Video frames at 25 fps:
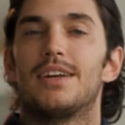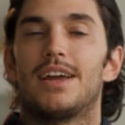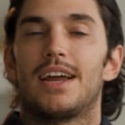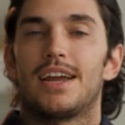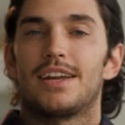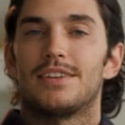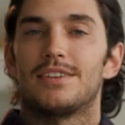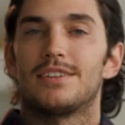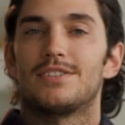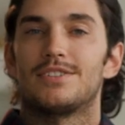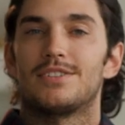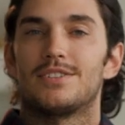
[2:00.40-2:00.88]

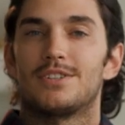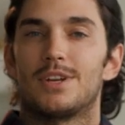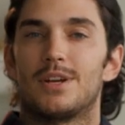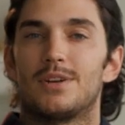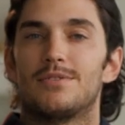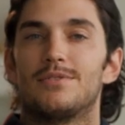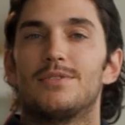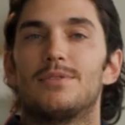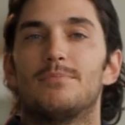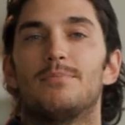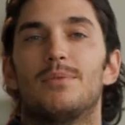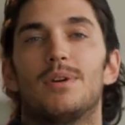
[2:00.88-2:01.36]
and a
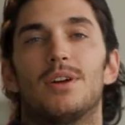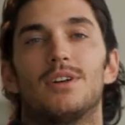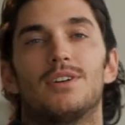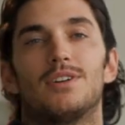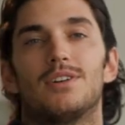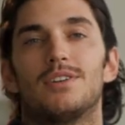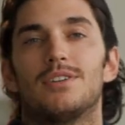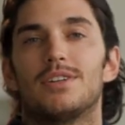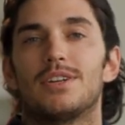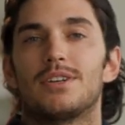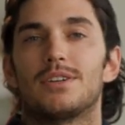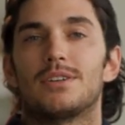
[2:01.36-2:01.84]
soft
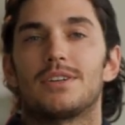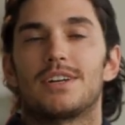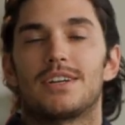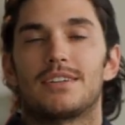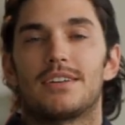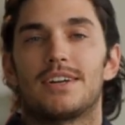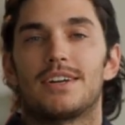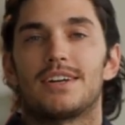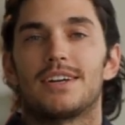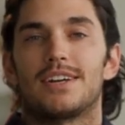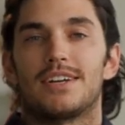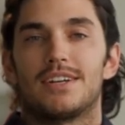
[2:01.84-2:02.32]
brush to
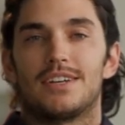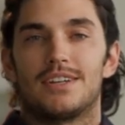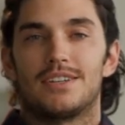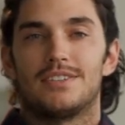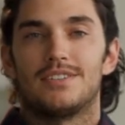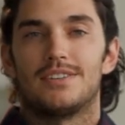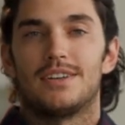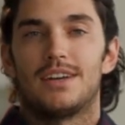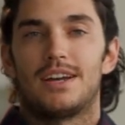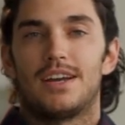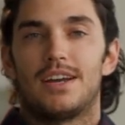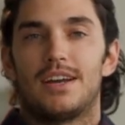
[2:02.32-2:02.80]
clean the
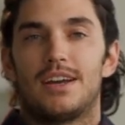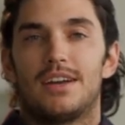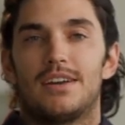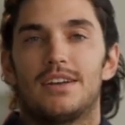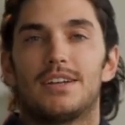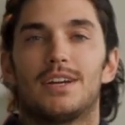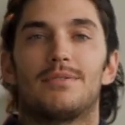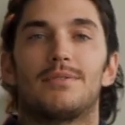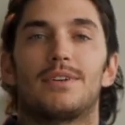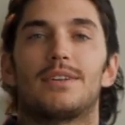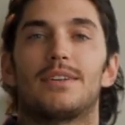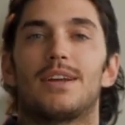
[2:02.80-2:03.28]
keys,
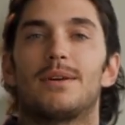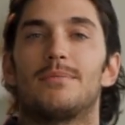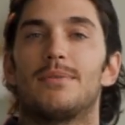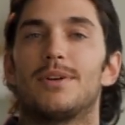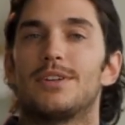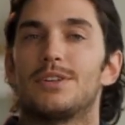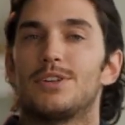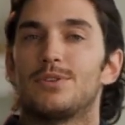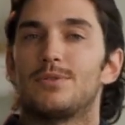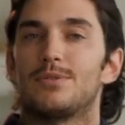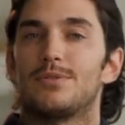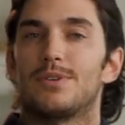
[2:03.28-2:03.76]
giving them a
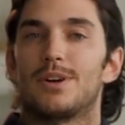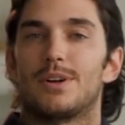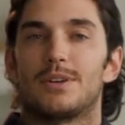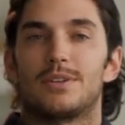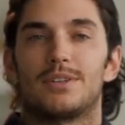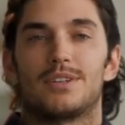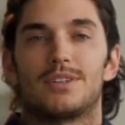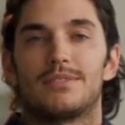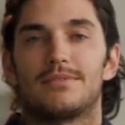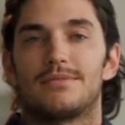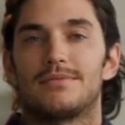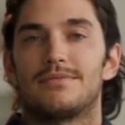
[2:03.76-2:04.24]
new
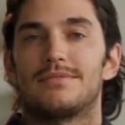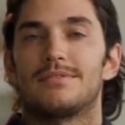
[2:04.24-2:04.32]
look.